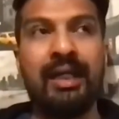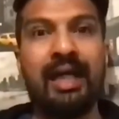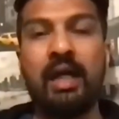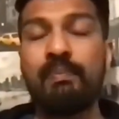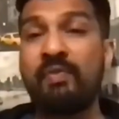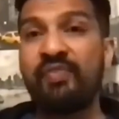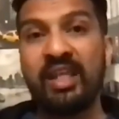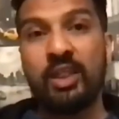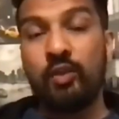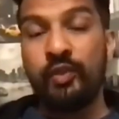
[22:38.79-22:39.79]
And
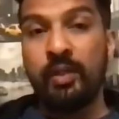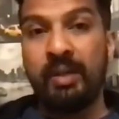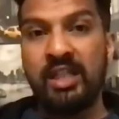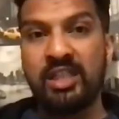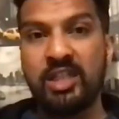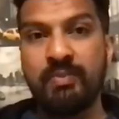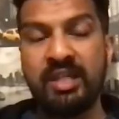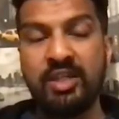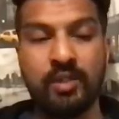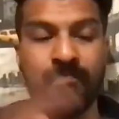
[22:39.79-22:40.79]
thank you for your
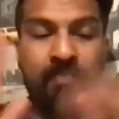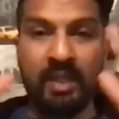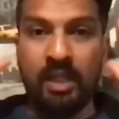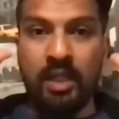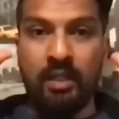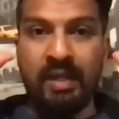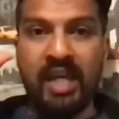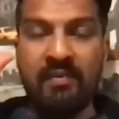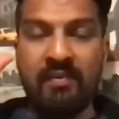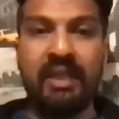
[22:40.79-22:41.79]
participation. All right,
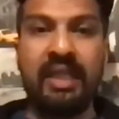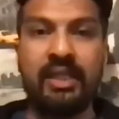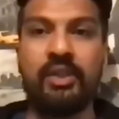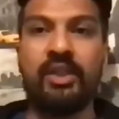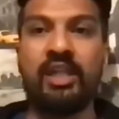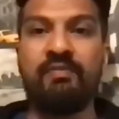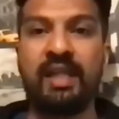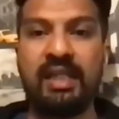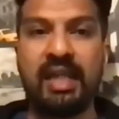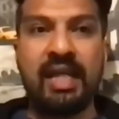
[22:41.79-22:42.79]
everybody. Good
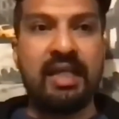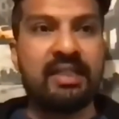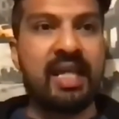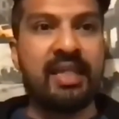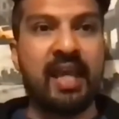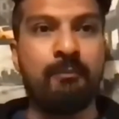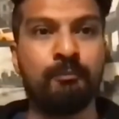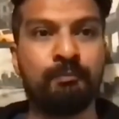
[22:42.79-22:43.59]
evening. Take care.